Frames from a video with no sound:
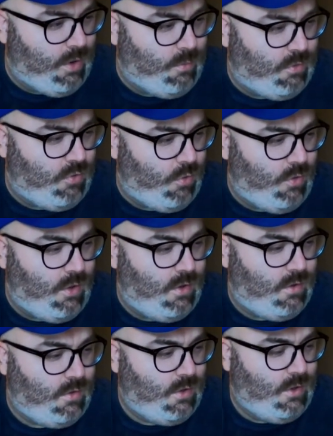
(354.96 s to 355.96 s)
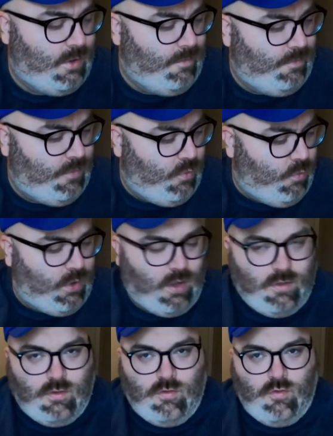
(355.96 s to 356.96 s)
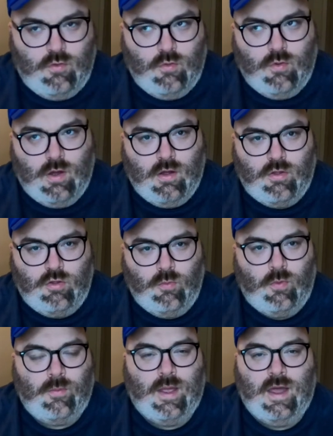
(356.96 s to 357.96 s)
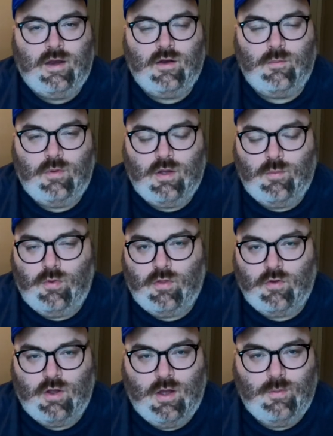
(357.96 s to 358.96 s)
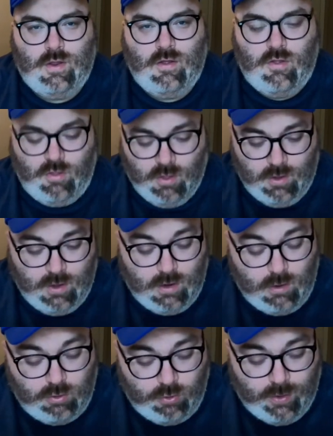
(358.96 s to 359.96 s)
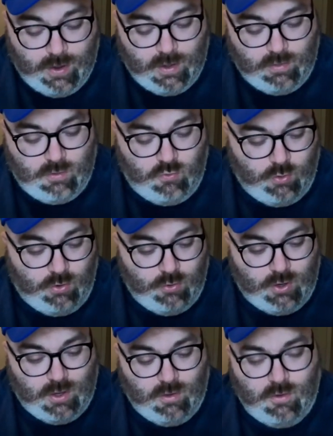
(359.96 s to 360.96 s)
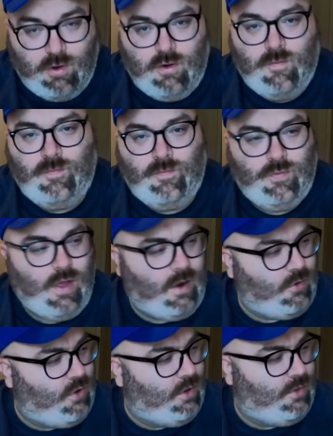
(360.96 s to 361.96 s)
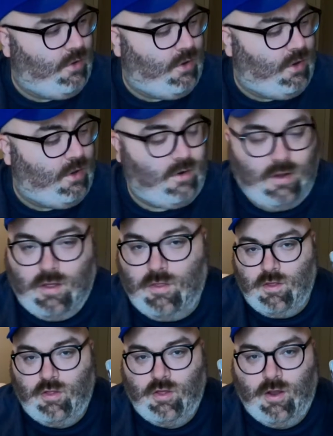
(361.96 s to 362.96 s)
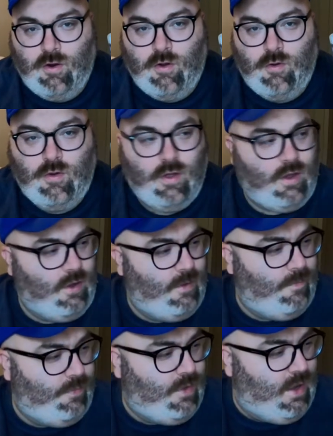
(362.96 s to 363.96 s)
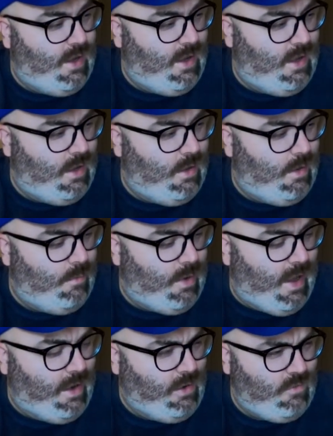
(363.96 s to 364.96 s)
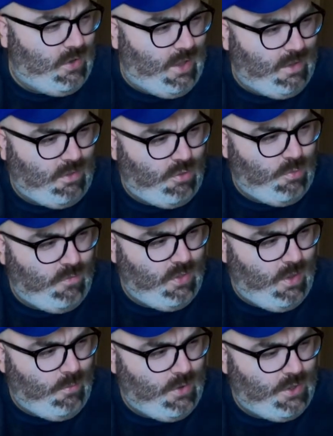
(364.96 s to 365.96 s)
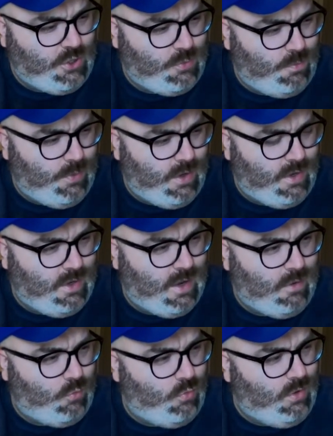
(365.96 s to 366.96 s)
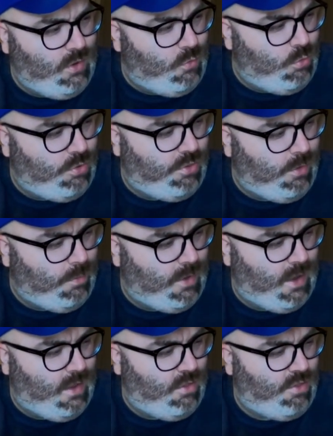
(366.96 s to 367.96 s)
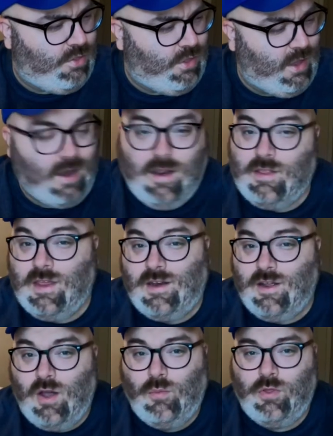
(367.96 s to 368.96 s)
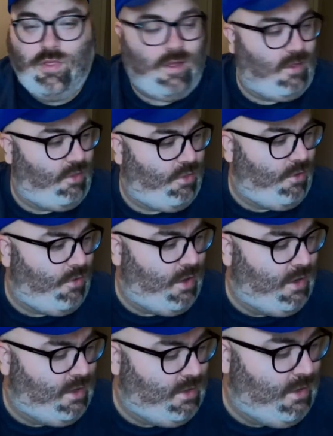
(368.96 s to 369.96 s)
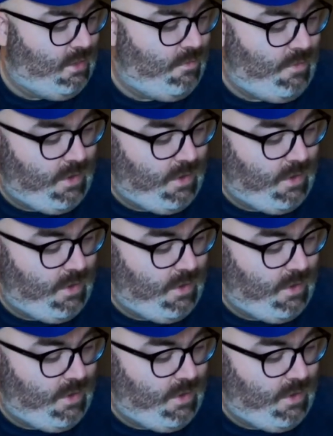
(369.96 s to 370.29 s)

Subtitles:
Greg Mottola, went on to do Superbad and a couple other comedies. And also I got The Driller Killer, not a Criterion. I this Arrow. I don't even like this movie that much, but it had a really cool slipcase, and it didn't come with it, so I didn't get the